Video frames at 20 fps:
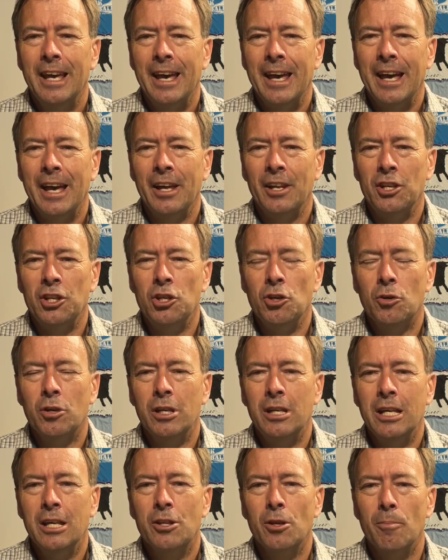and you
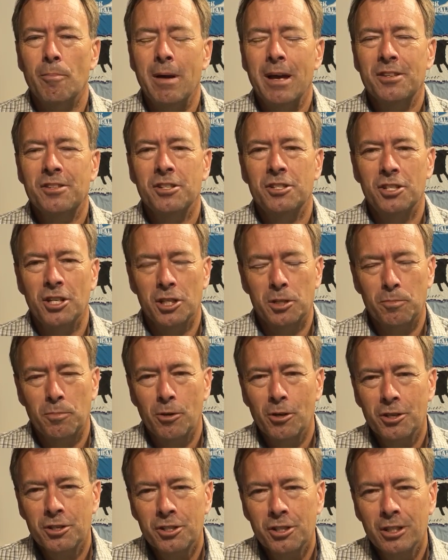can either message us
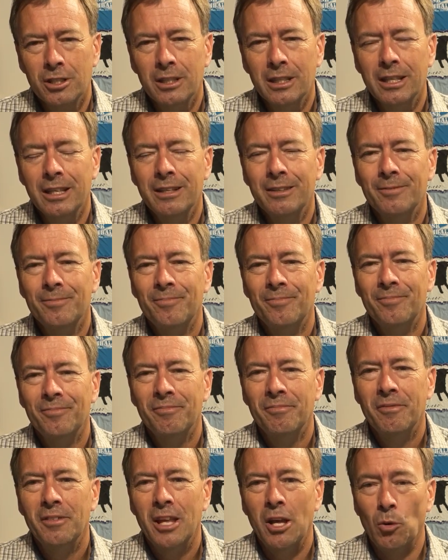personally,
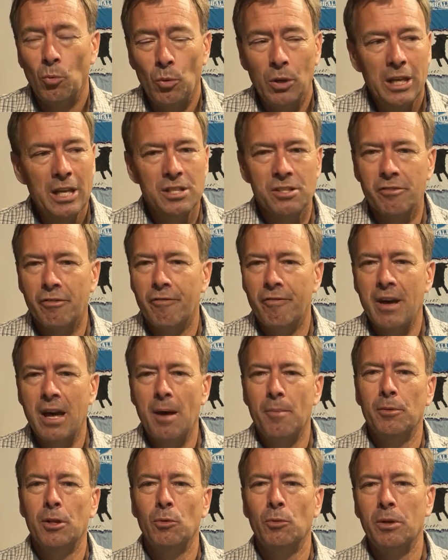and we as a
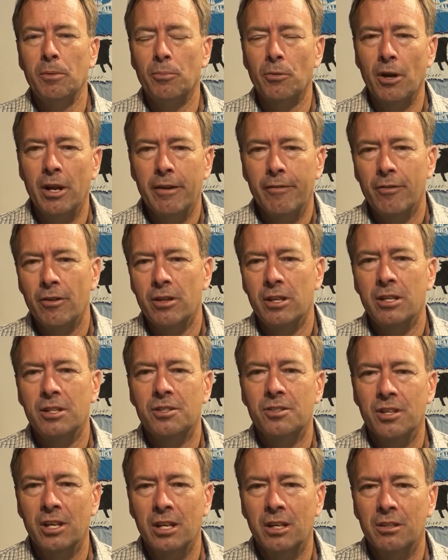family, we pray for
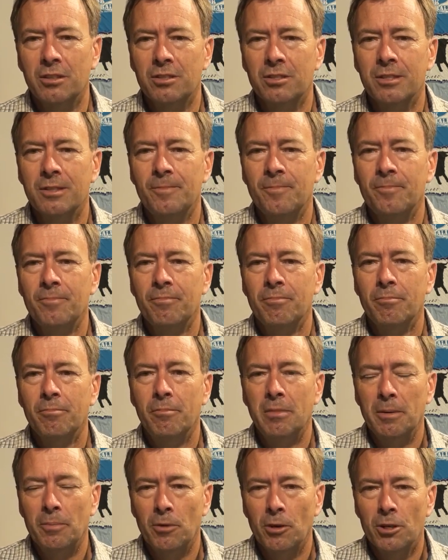these things,
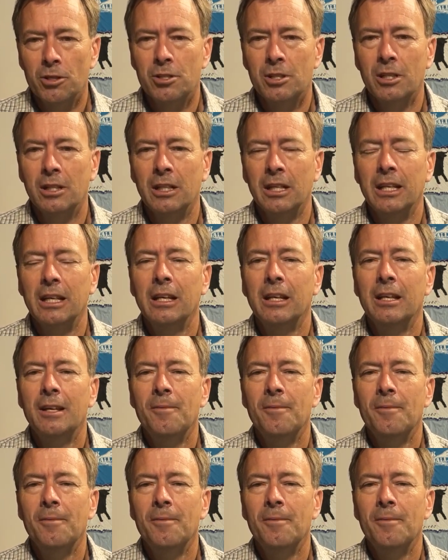me personally,